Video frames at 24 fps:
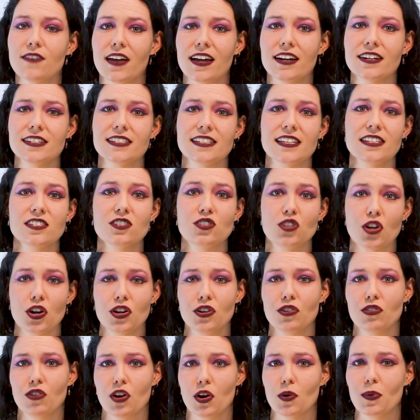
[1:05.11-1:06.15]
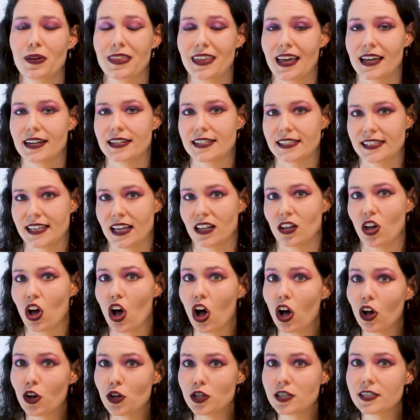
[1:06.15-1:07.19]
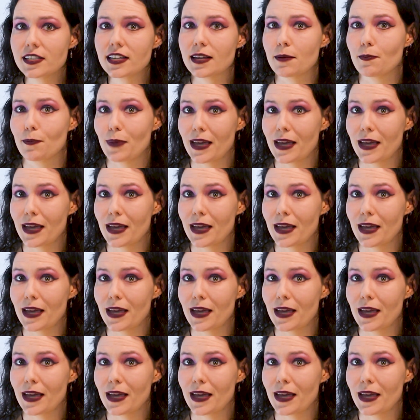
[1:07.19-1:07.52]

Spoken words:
viruses don't grow without a cell host,